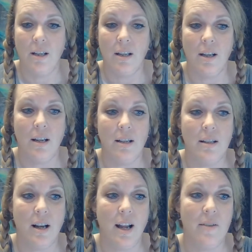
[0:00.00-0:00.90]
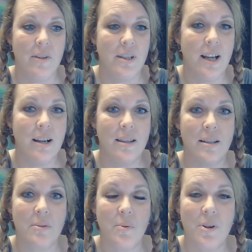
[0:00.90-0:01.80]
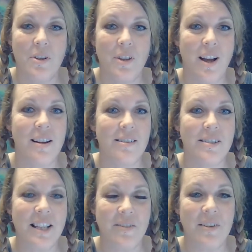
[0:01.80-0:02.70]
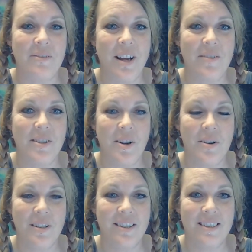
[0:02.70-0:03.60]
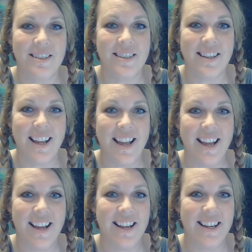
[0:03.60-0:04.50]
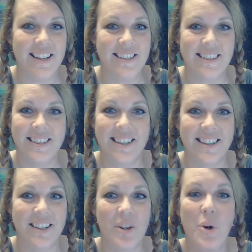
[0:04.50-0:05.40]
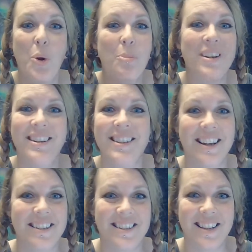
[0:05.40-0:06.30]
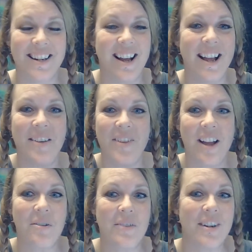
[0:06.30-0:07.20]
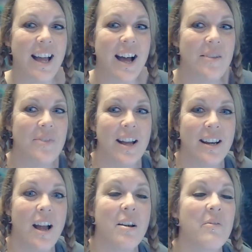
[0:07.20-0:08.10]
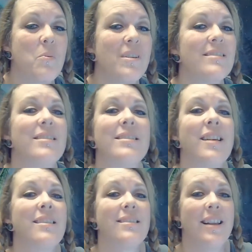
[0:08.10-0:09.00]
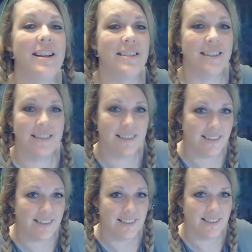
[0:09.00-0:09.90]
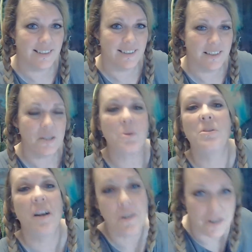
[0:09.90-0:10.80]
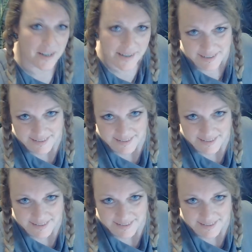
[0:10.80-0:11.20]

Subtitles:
I have a deck that's worth $175 and nobody touches it. I don't even have that. I don't even want sunlight to touch it.